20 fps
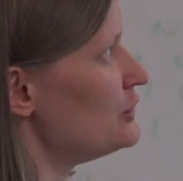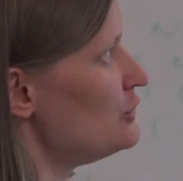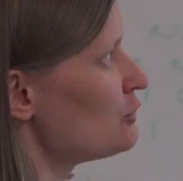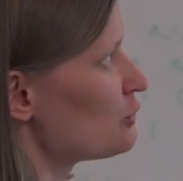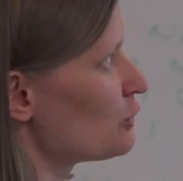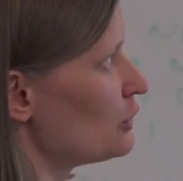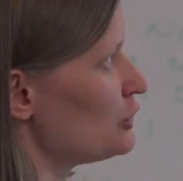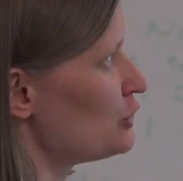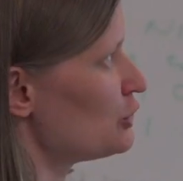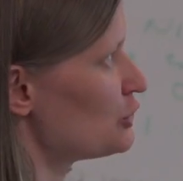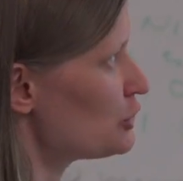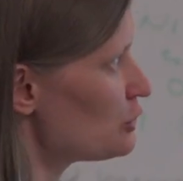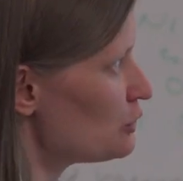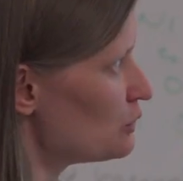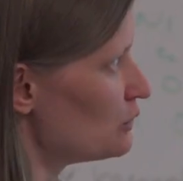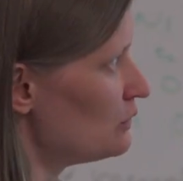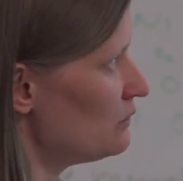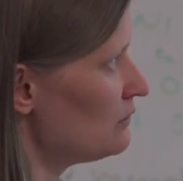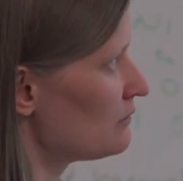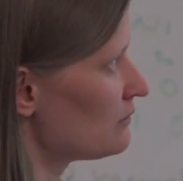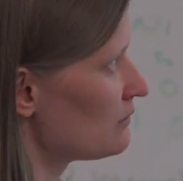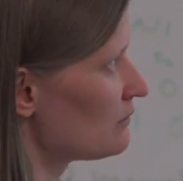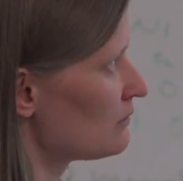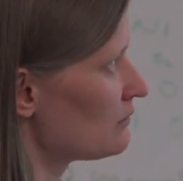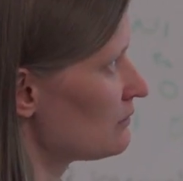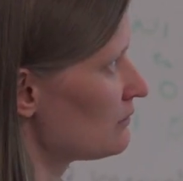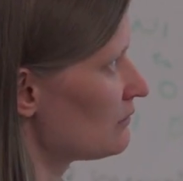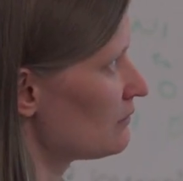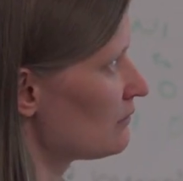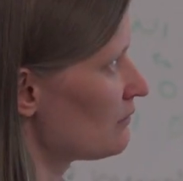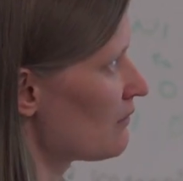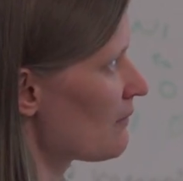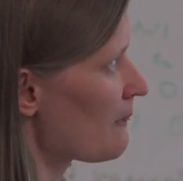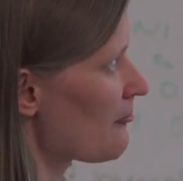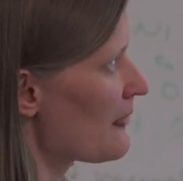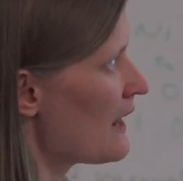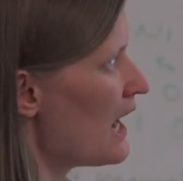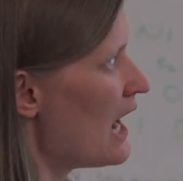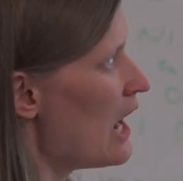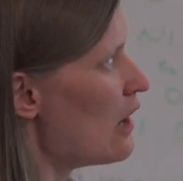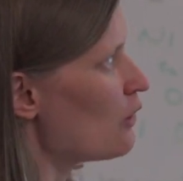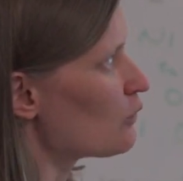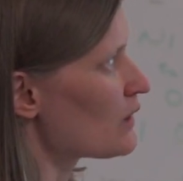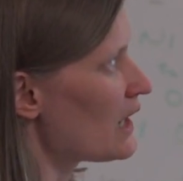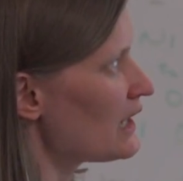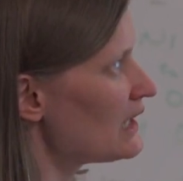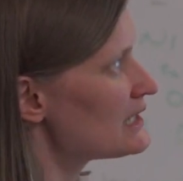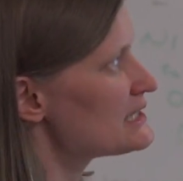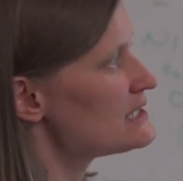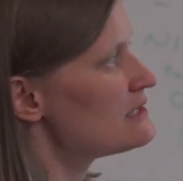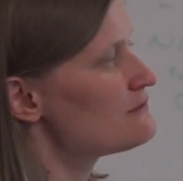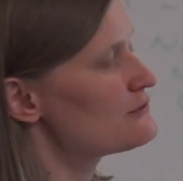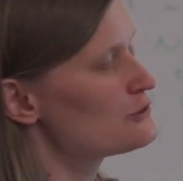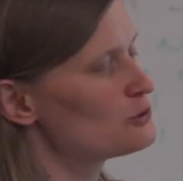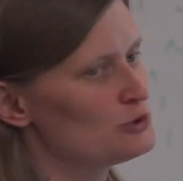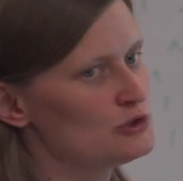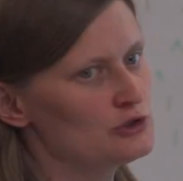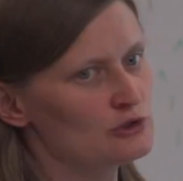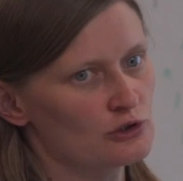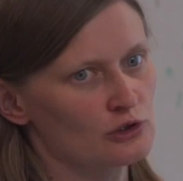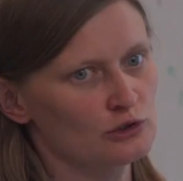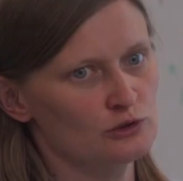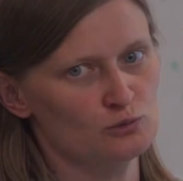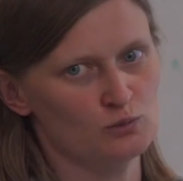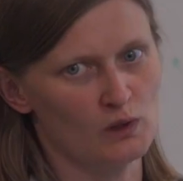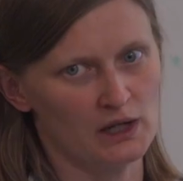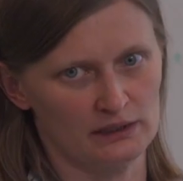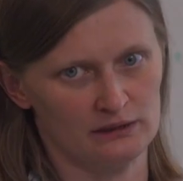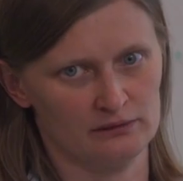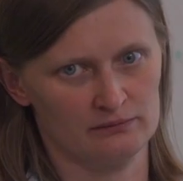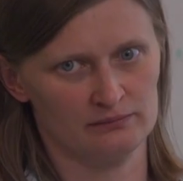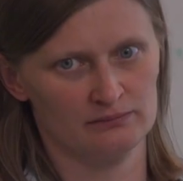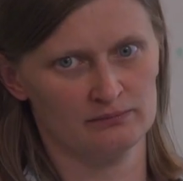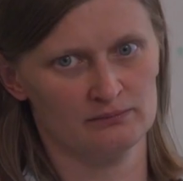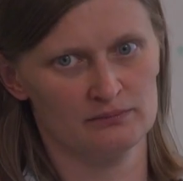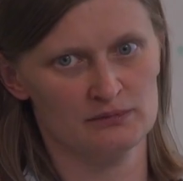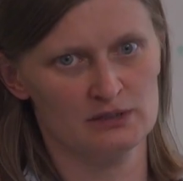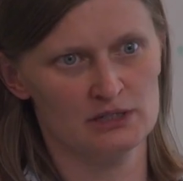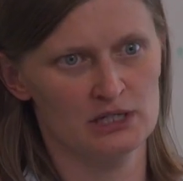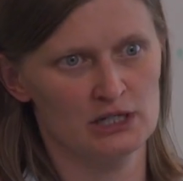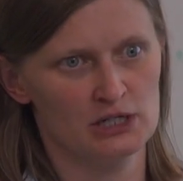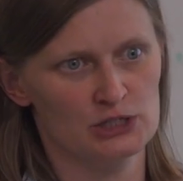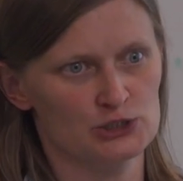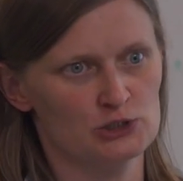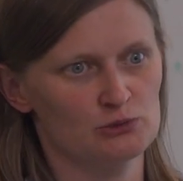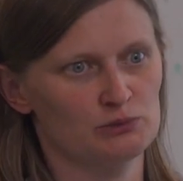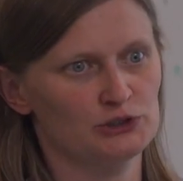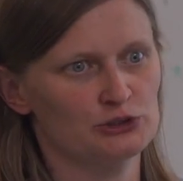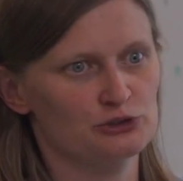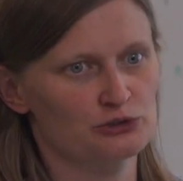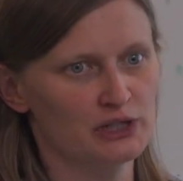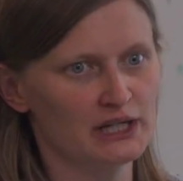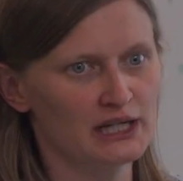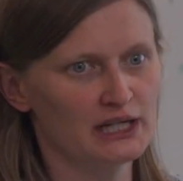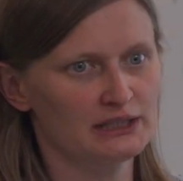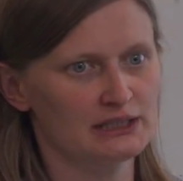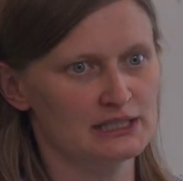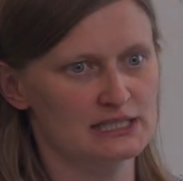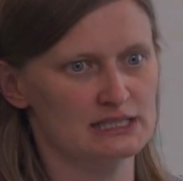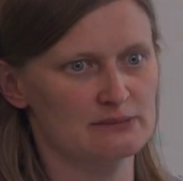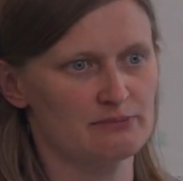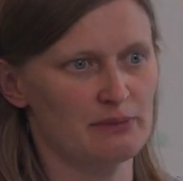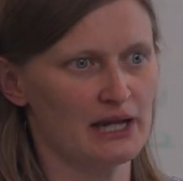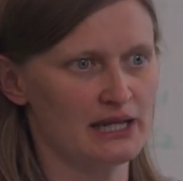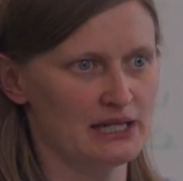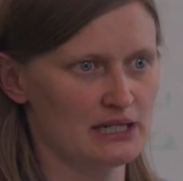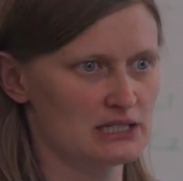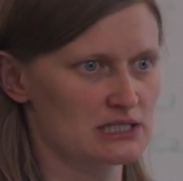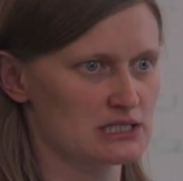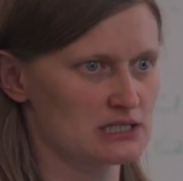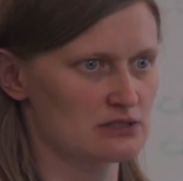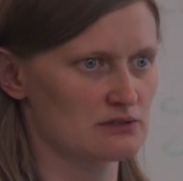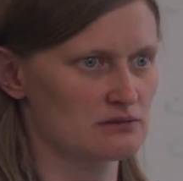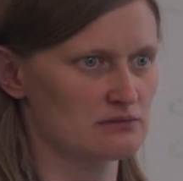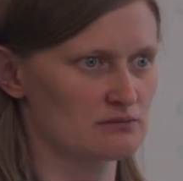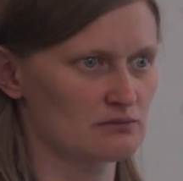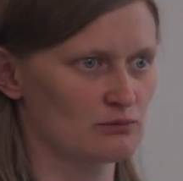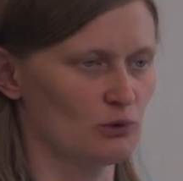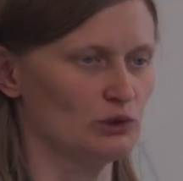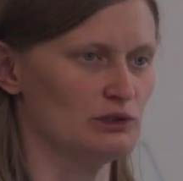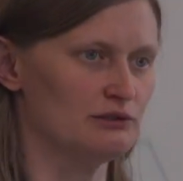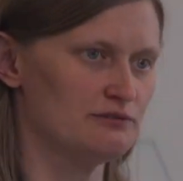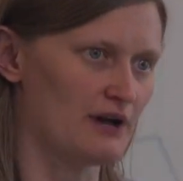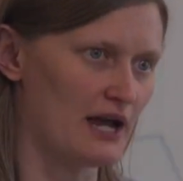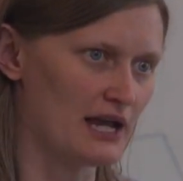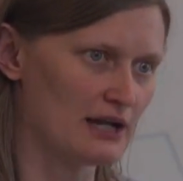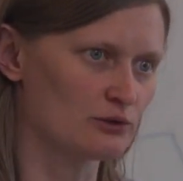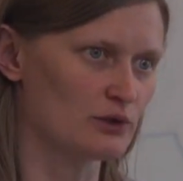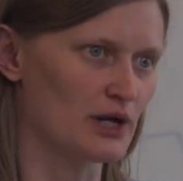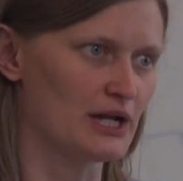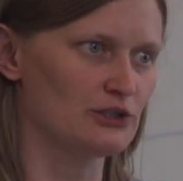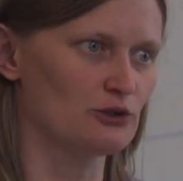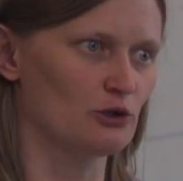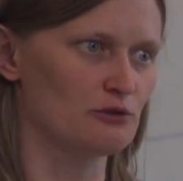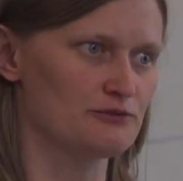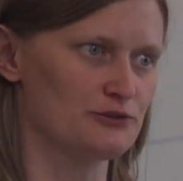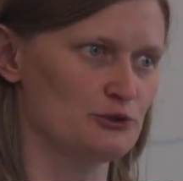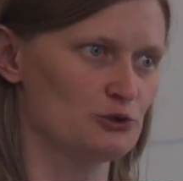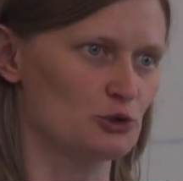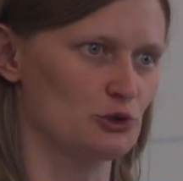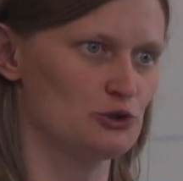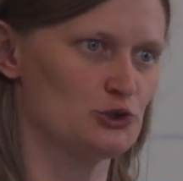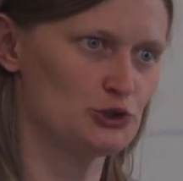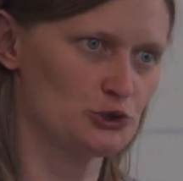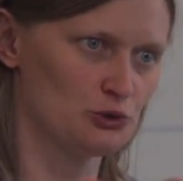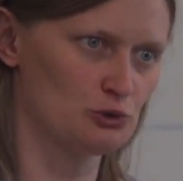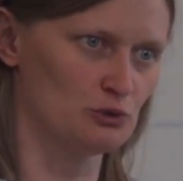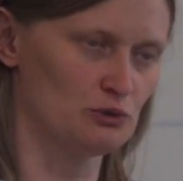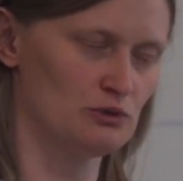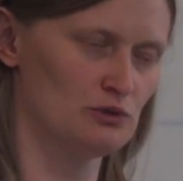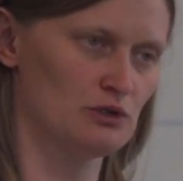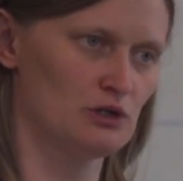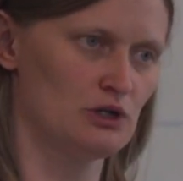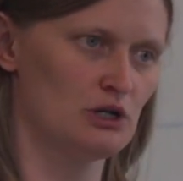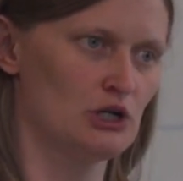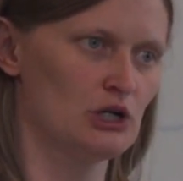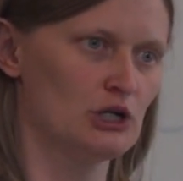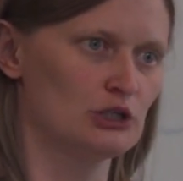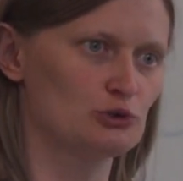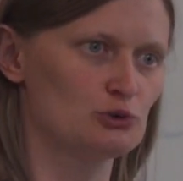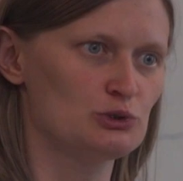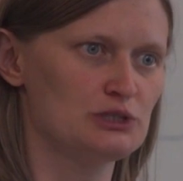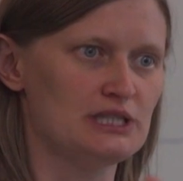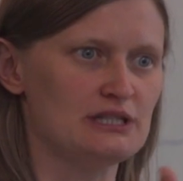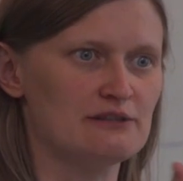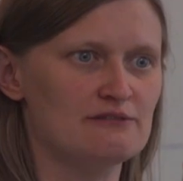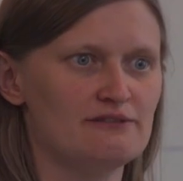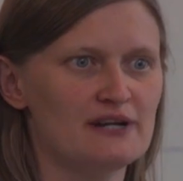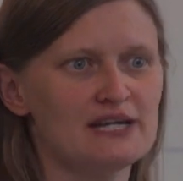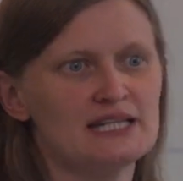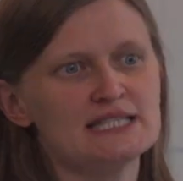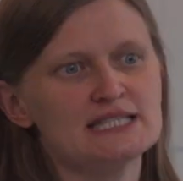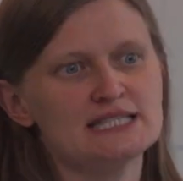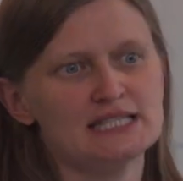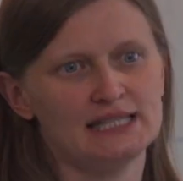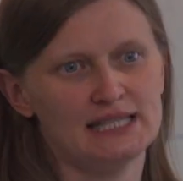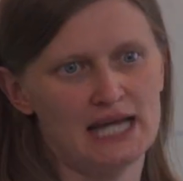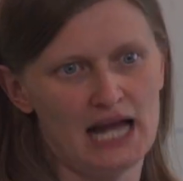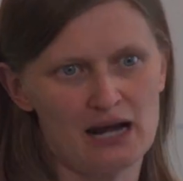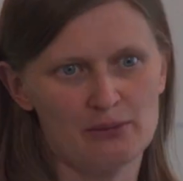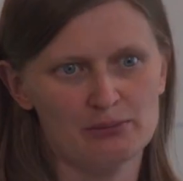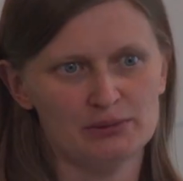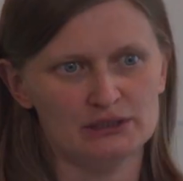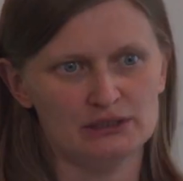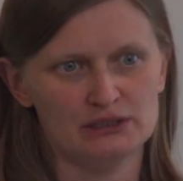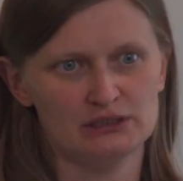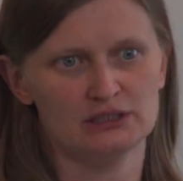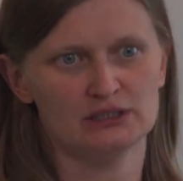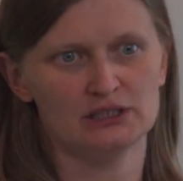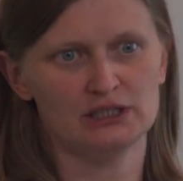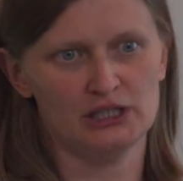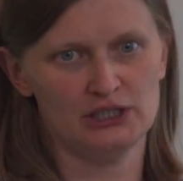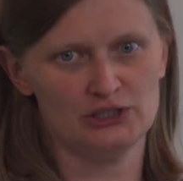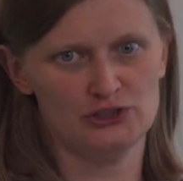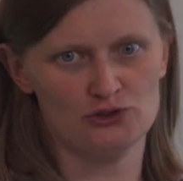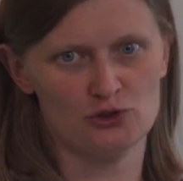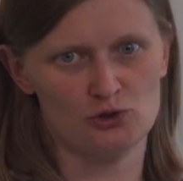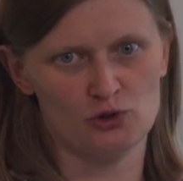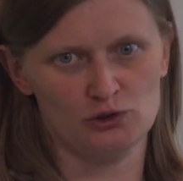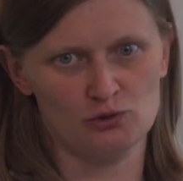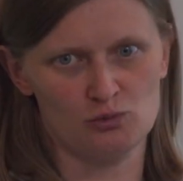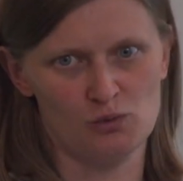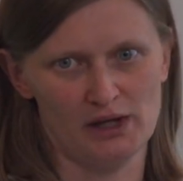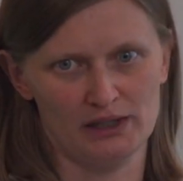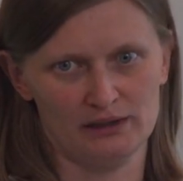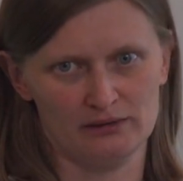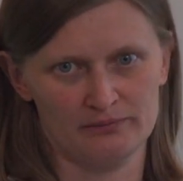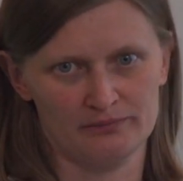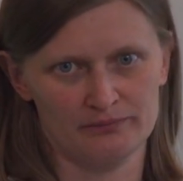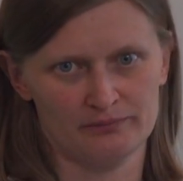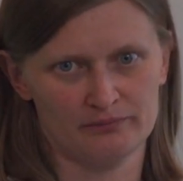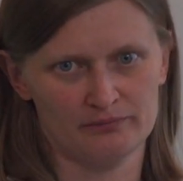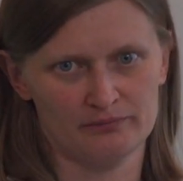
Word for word: the neuron 2 relative to neuron 1. So we trigger the spikes or the firing rate of neuron 2 to the events that happened in neuron 1.